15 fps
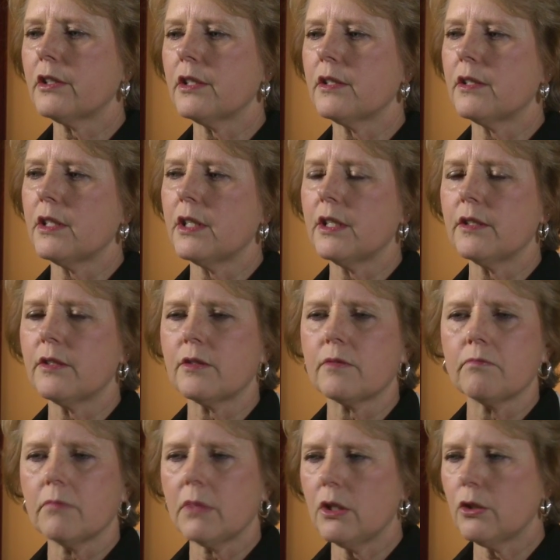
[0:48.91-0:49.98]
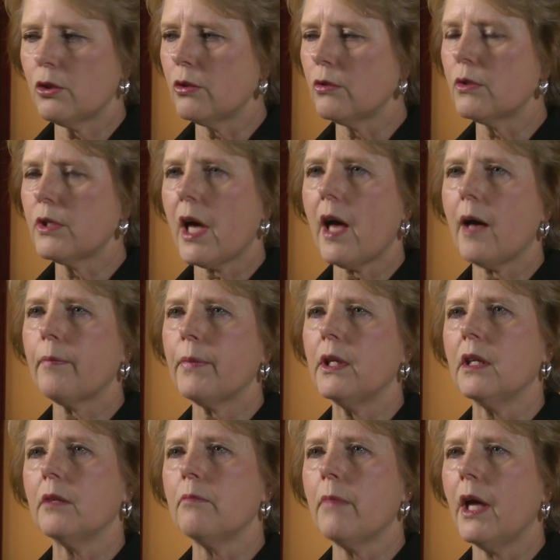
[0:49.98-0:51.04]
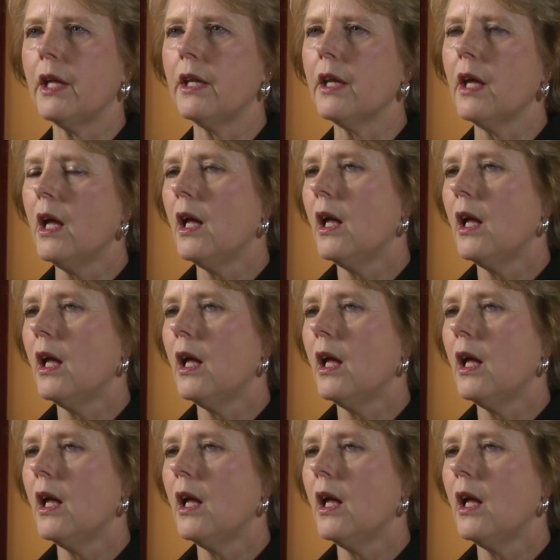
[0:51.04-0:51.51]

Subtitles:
disease issues happen in men